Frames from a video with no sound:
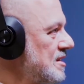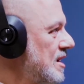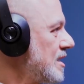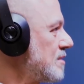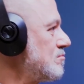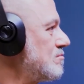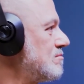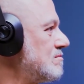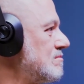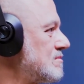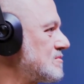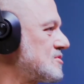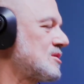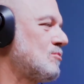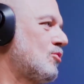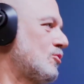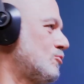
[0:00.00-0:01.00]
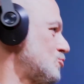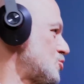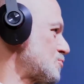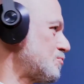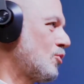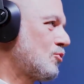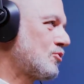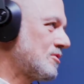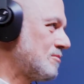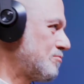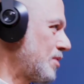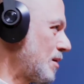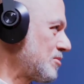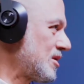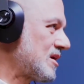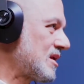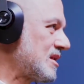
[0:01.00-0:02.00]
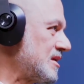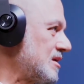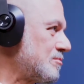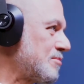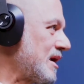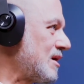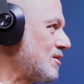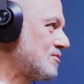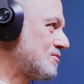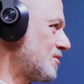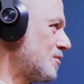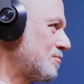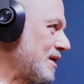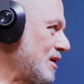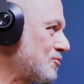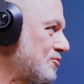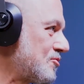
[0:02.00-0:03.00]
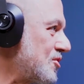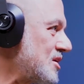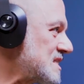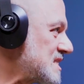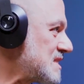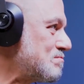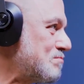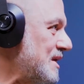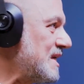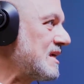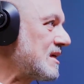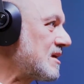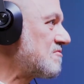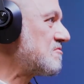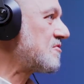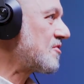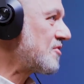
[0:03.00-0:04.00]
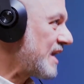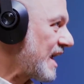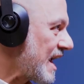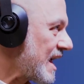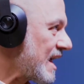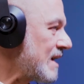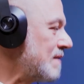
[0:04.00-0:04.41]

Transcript: And I'm someone who's spoken publicly about this being a very